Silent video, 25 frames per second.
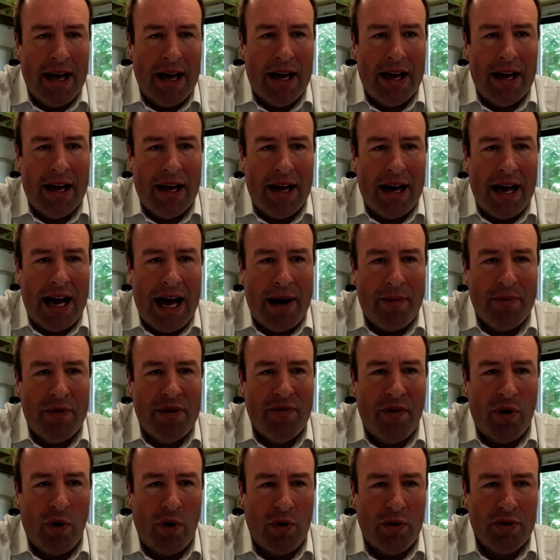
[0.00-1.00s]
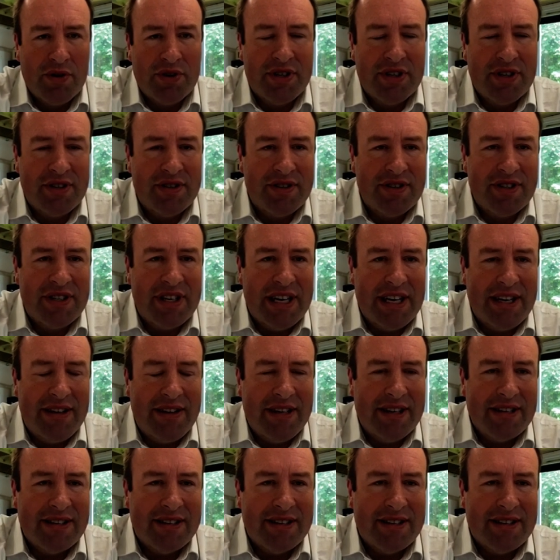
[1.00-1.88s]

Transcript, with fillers: Uh, and we've also seen the